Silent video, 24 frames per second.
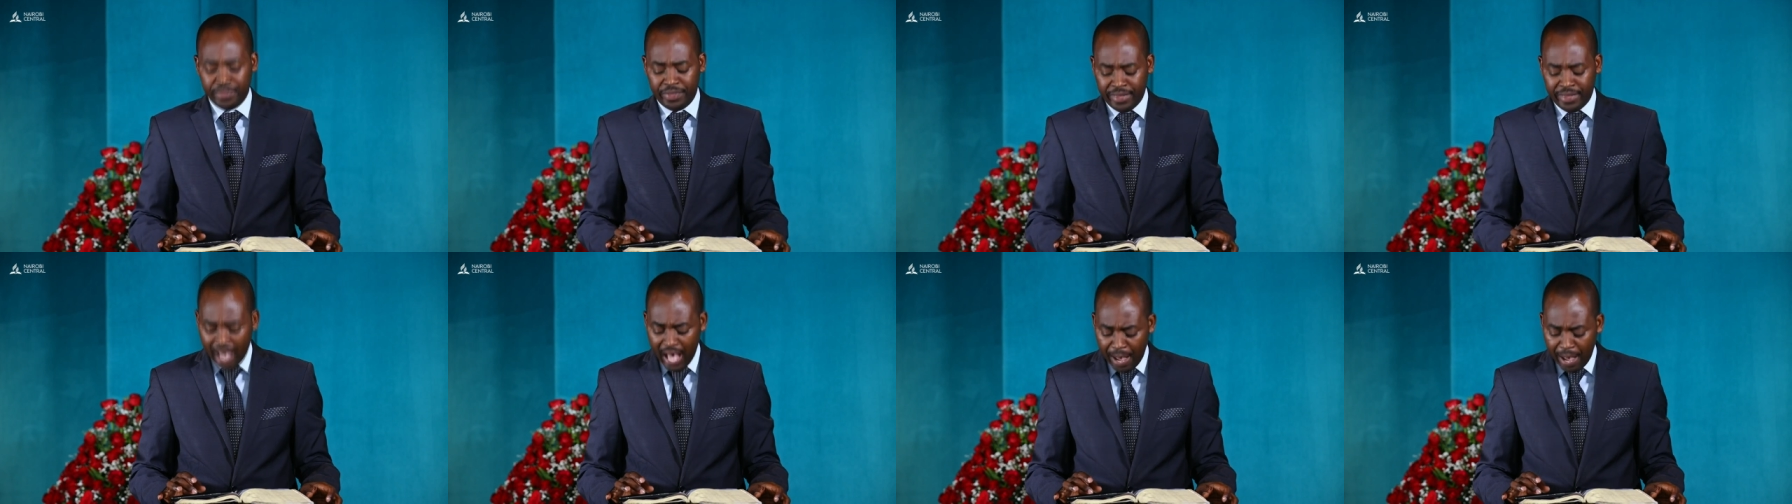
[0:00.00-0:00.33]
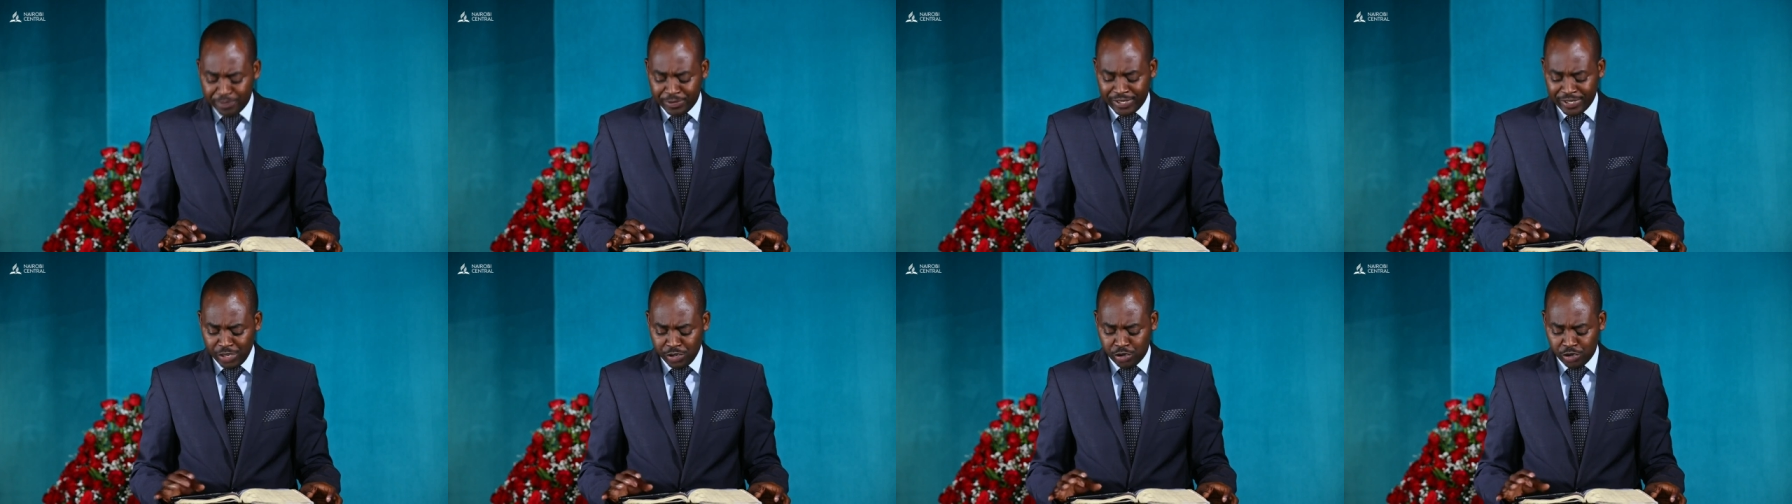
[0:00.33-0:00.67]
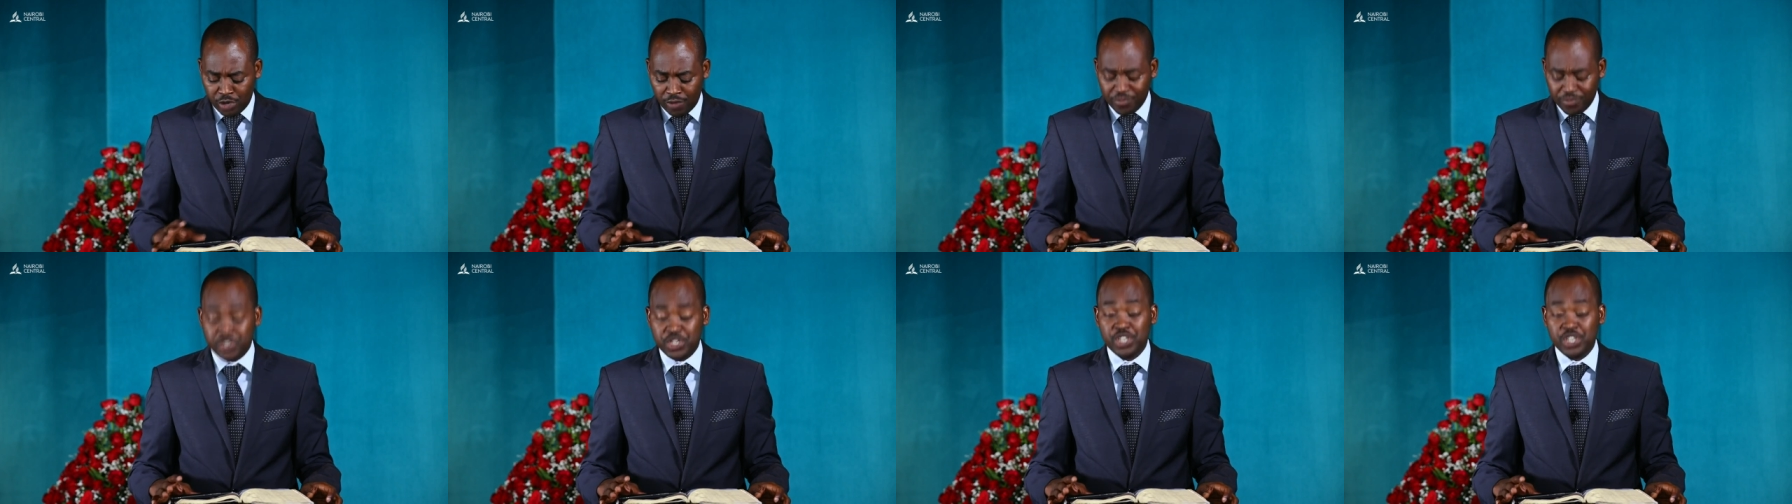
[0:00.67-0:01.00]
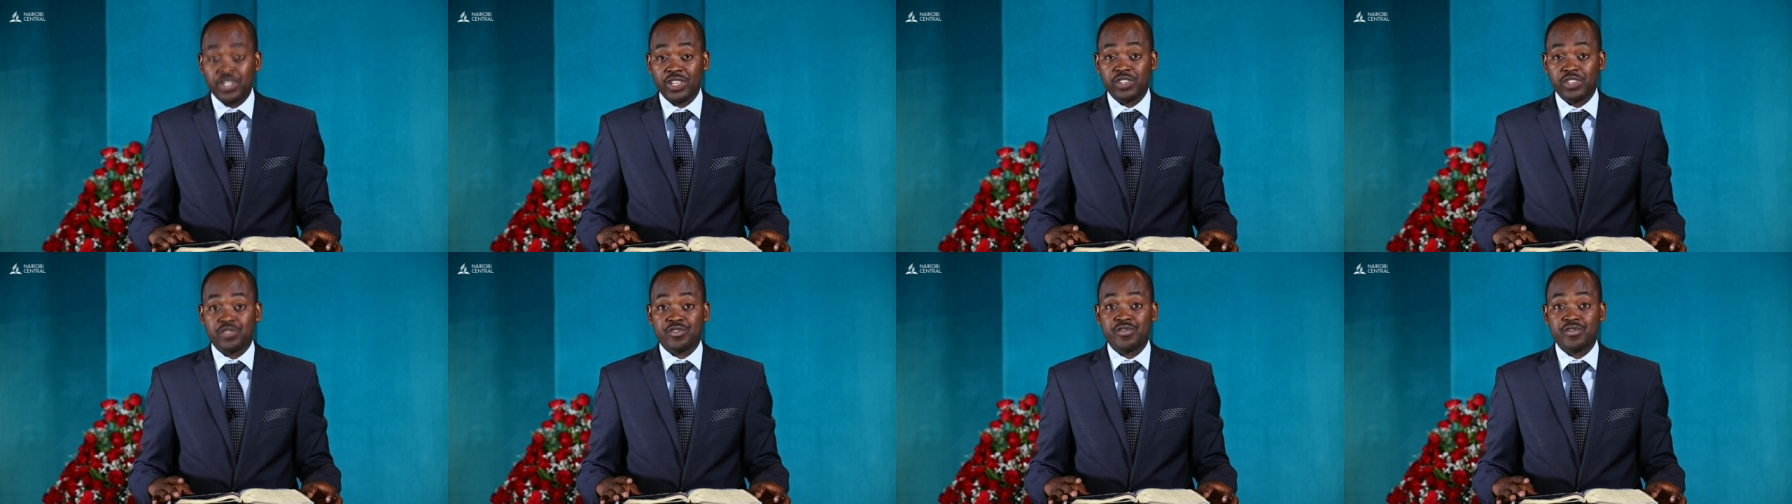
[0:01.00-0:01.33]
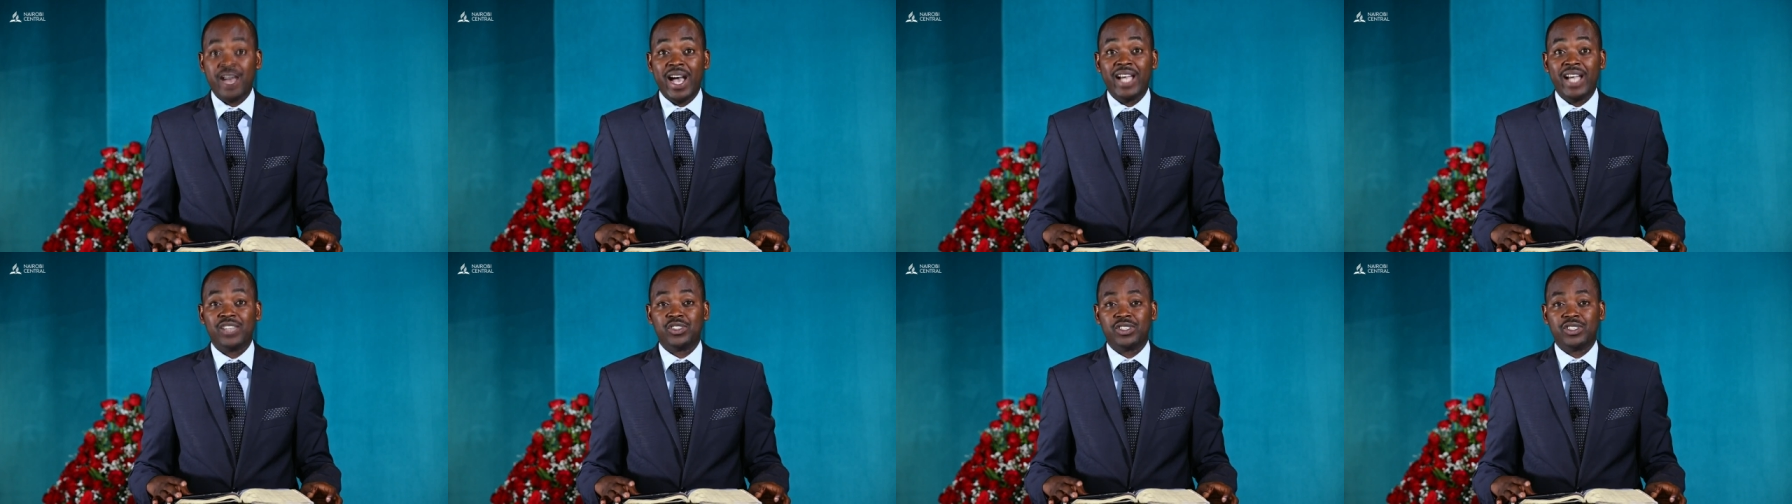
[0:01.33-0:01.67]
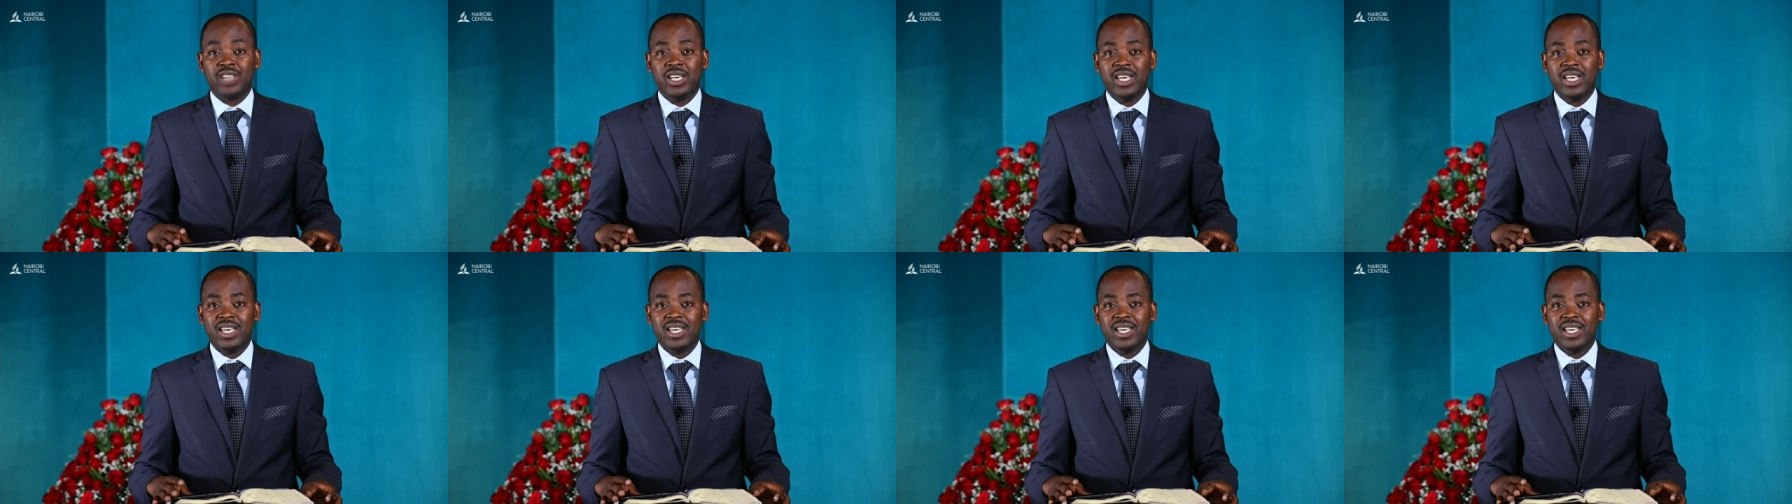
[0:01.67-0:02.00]
The absence of Jesus
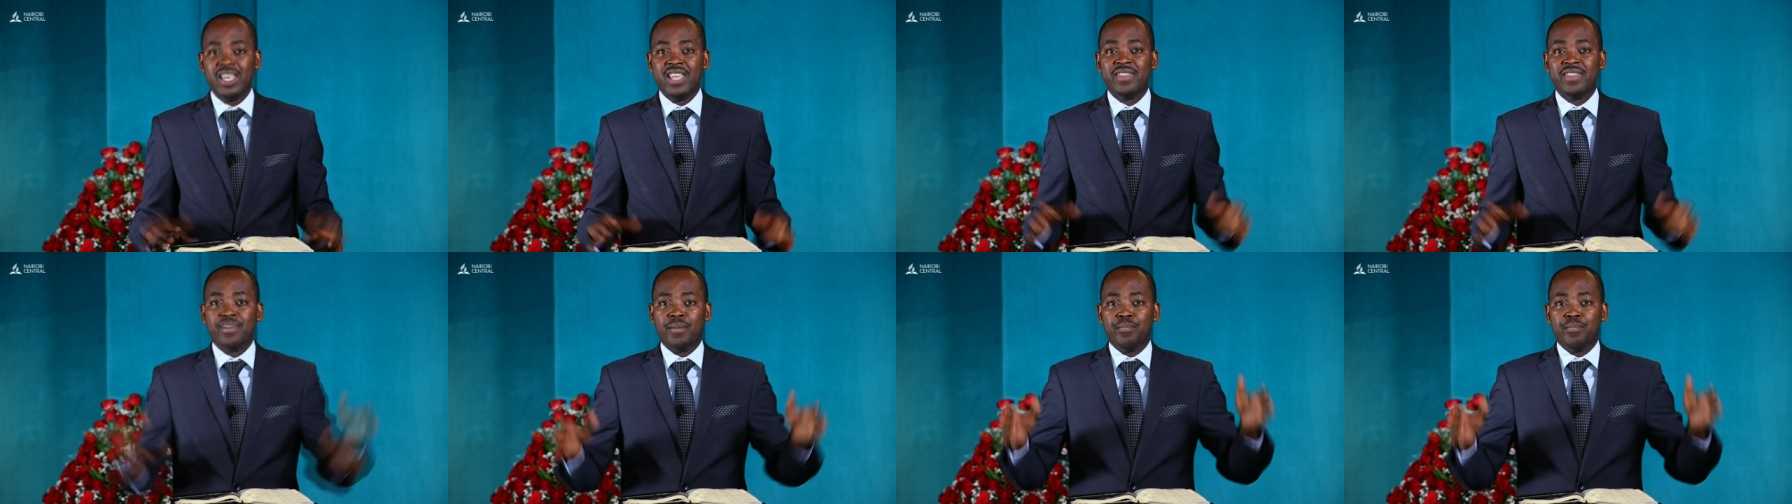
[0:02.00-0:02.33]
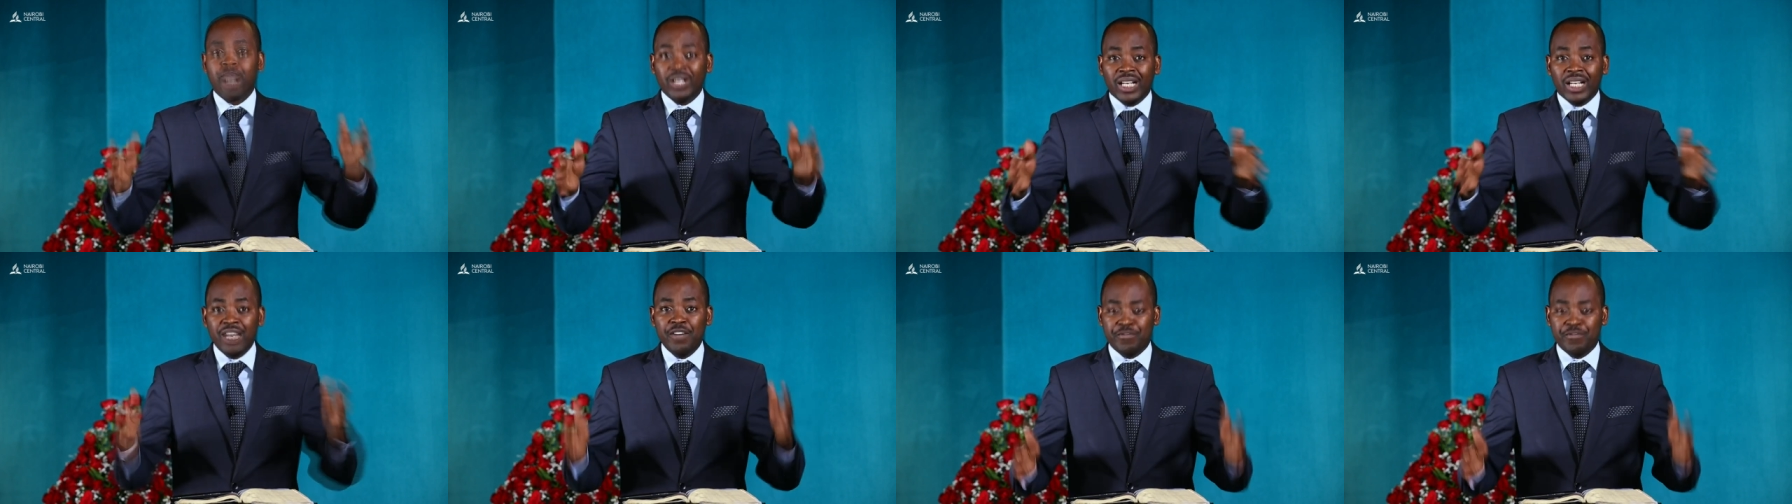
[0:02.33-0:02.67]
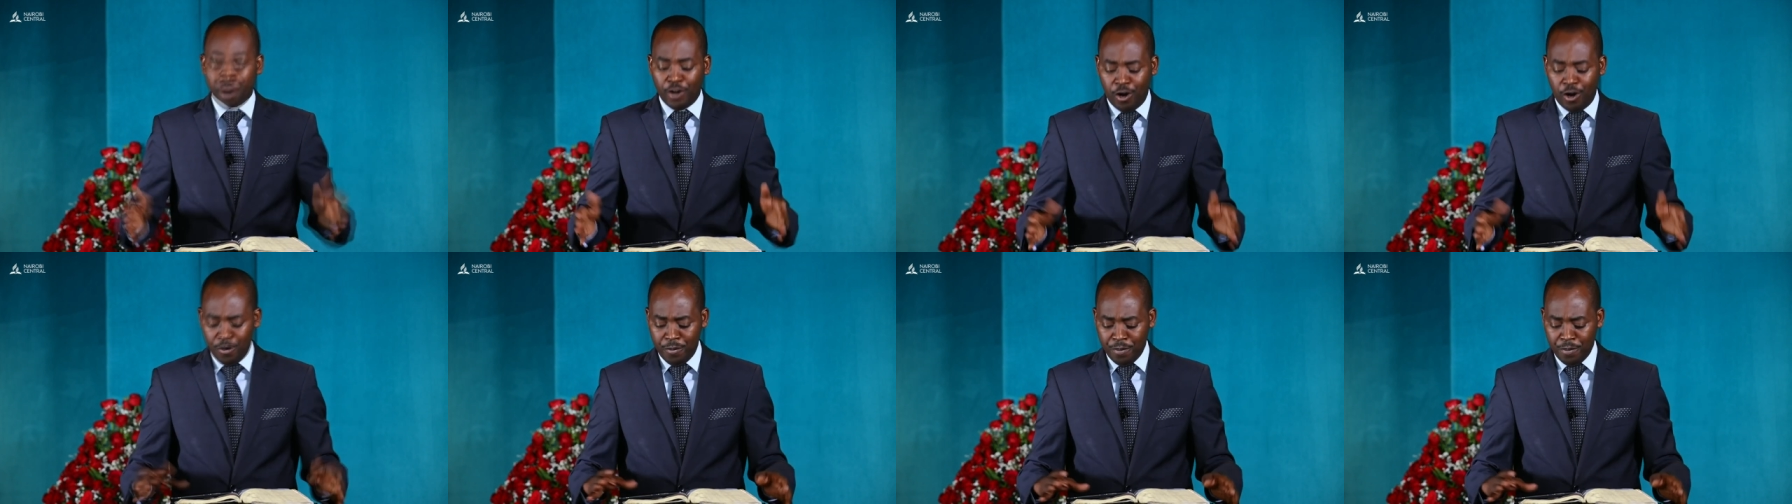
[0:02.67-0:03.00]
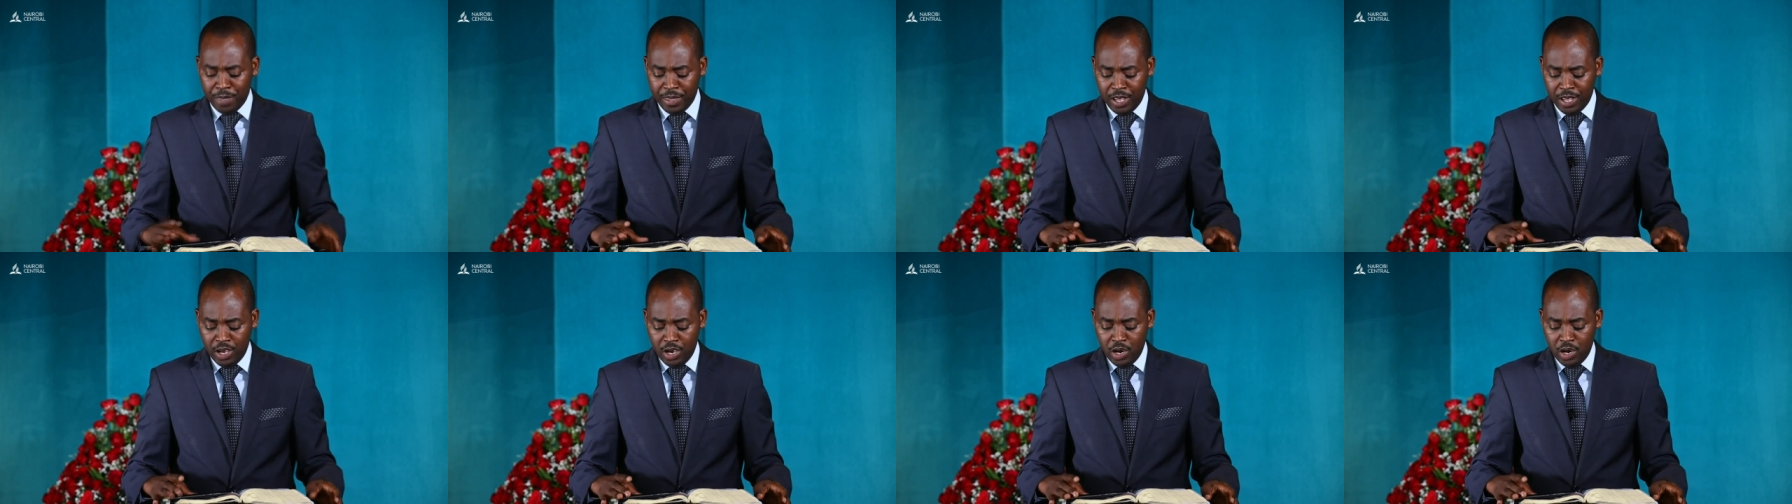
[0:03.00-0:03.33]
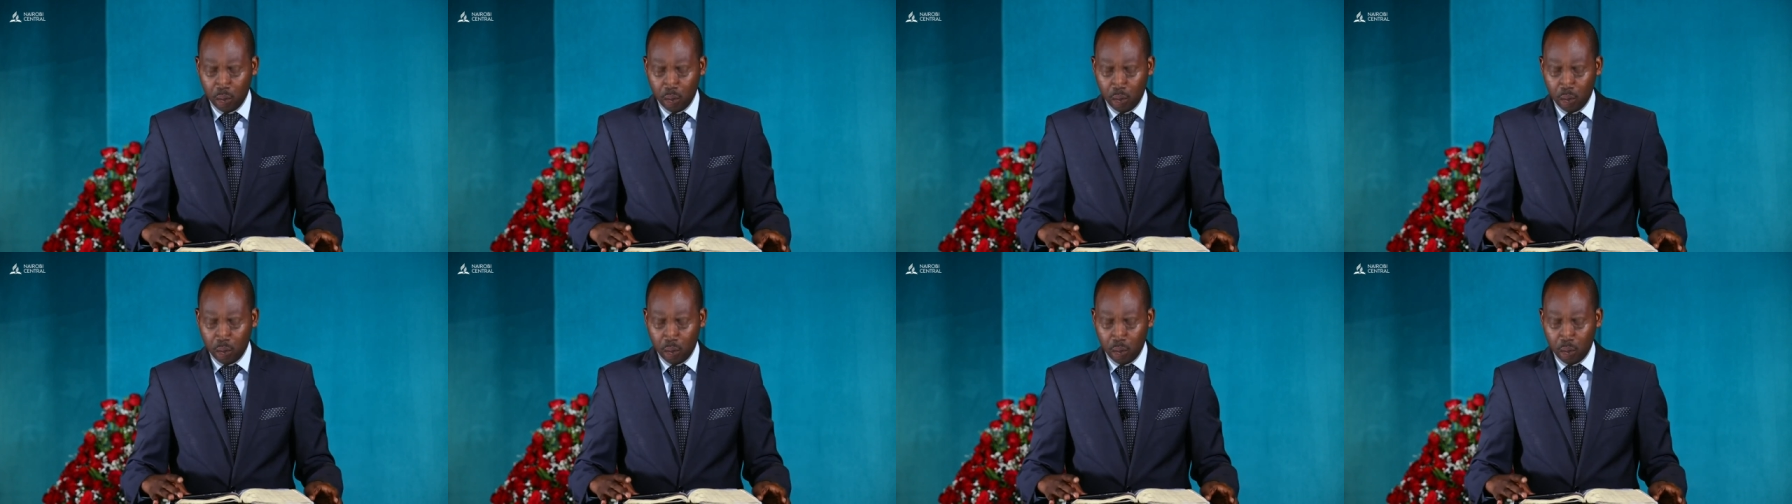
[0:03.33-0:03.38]
Christ in the bodily form,